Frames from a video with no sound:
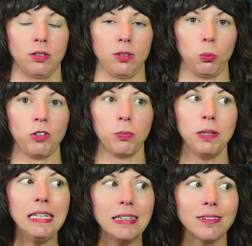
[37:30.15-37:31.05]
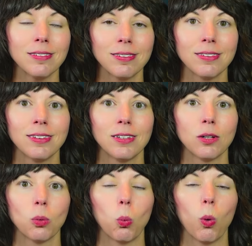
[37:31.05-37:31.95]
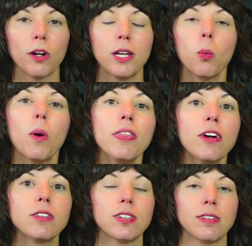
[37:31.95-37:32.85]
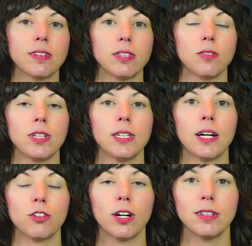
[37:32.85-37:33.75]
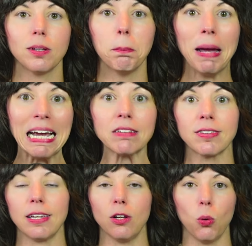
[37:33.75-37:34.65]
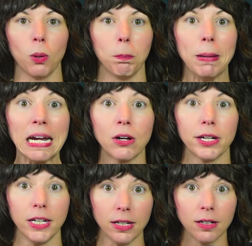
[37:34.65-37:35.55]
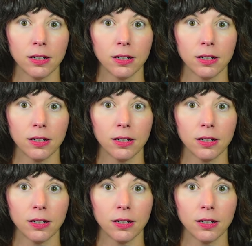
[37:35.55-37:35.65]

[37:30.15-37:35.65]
which means working with our sensitivity, not trying to mask it or bury it,